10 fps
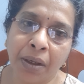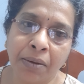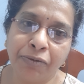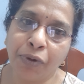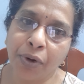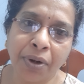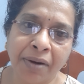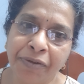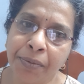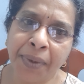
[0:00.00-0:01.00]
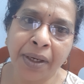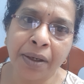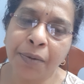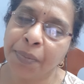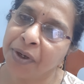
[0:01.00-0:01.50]
photograph it, make
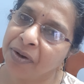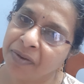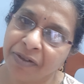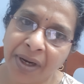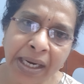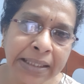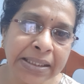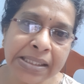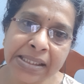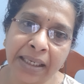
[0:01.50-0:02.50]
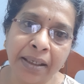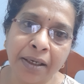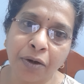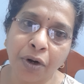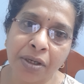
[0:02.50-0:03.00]
it in PDF file, and just send
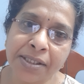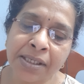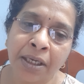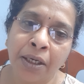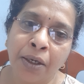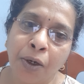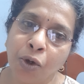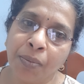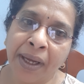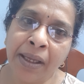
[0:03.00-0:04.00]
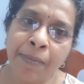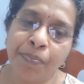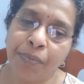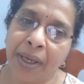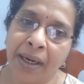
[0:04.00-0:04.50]
it across to my
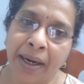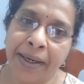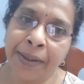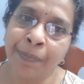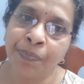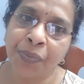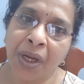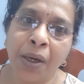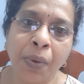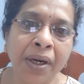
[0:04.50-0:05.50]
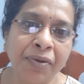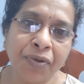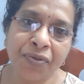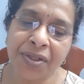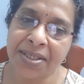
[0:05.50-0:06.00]
mail ID. And
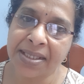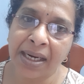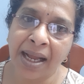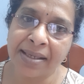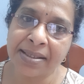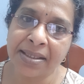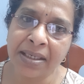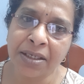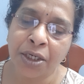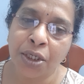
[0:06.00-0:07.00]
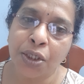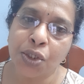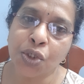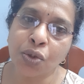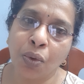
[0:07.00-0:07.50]
25th is the last date,
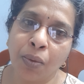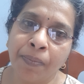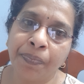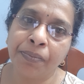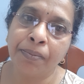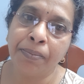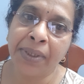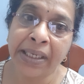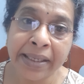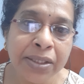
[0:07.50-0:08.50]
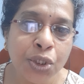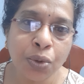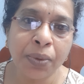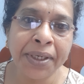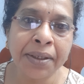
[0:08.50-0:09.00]
so please
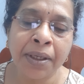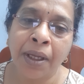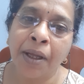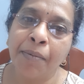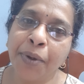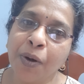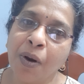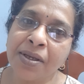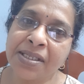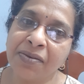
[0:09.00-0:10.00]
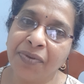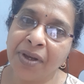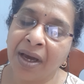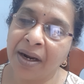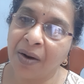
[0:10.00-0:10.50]
do it, because
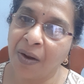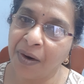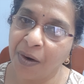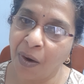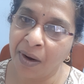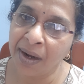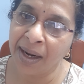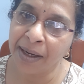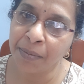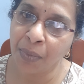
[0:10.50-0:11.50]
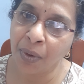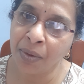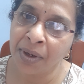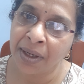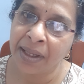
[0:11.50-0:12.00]
we are on an online
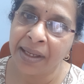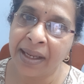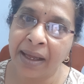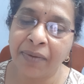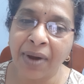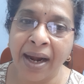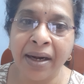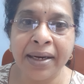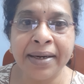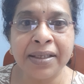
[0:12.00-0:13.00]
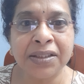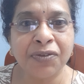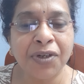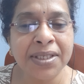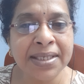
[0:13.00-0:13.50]
mode, and it
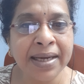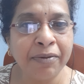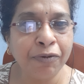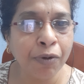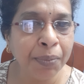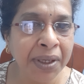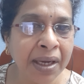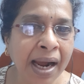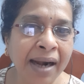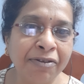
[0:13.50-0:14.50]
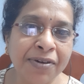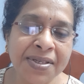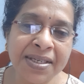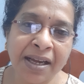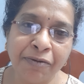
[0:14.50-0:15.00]
is first time for me and
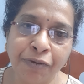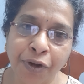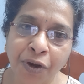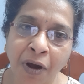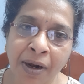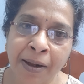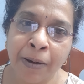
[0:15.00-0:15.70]
first time for y'all.